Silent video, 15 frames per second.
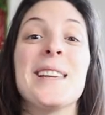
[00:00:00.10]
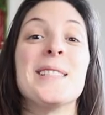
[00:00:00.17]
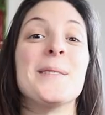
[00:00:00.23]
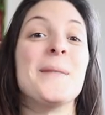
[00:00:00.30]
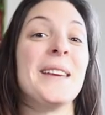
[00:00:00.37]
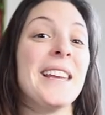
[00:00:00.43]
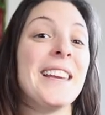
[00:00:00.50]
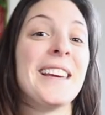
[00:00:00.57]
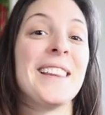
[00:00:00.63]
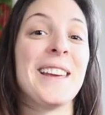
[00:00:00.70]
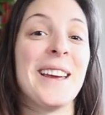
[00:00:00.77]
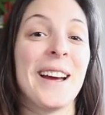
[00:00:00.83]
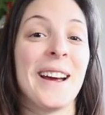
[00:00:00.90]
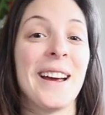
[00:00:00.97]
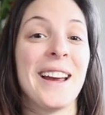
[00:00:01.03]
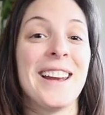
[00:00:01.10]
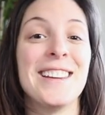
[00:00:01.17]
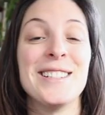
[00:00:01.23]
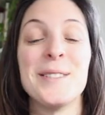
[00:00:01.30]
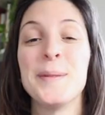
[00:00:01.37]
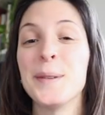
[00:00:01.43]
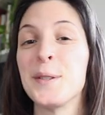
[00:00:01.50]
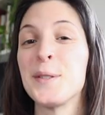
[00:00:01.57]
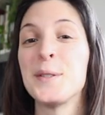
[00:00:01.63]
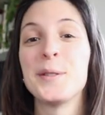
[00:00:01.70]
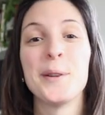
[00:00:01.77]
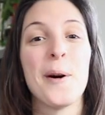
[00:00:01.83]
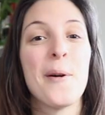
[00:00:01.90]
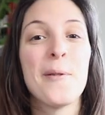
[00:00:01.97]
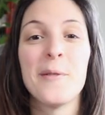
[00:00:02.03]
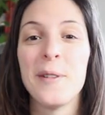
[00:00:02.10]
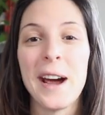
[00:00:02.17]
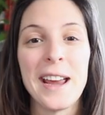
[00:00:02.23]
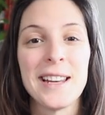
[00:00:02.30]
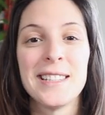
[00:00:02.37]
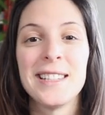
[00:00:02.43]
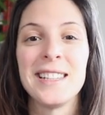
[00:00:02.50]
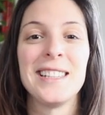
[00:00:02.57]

is the beginning of the year and it just feels so right to